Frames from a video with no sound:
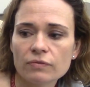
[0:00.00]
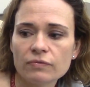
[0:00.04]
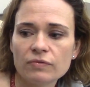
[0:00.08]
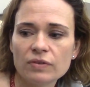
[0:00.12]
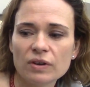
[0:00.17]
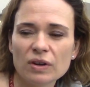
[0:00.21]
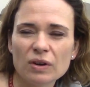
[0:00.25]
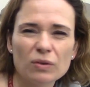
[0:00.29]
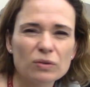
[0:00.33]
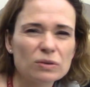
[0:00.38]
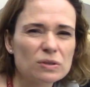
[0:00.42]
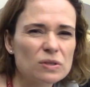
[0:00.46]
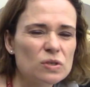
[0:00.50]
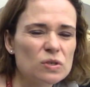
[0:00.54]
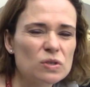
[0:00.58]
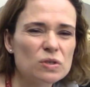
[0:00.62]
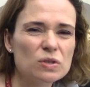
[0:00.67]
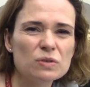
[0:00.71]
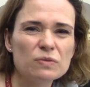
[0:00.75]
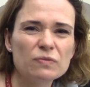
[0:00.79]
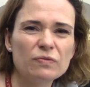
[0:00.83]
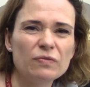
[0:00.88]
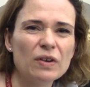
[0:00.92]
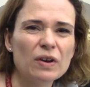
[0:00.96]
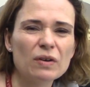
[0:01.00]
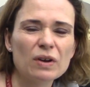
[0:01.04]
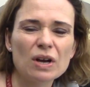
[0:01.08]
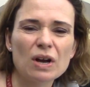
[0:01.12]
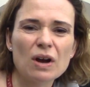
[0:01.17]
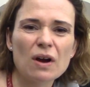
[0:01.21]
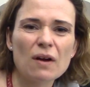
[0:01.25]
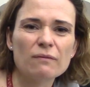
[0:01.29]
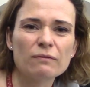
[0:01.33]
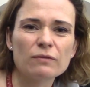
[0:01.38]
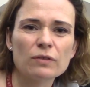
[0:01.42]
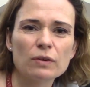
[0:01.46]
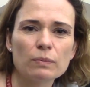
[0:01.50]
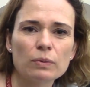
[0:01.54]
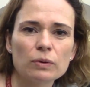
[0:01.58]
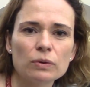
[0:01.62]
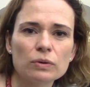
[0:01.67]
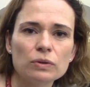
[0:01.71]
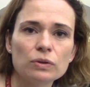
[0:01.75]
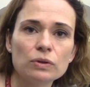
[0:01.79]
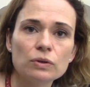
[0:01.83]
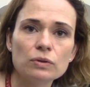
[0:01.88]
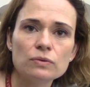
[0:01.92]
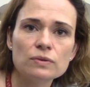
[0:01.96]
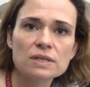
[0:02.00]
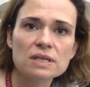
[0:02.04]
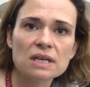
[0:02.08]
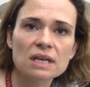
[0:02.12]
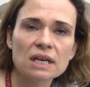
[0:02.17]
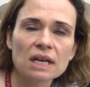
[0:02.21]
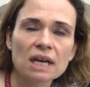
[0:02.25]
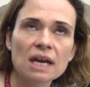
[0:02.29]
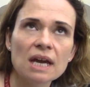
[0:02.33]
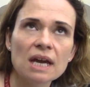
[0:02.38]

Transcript: feel very comfortable using.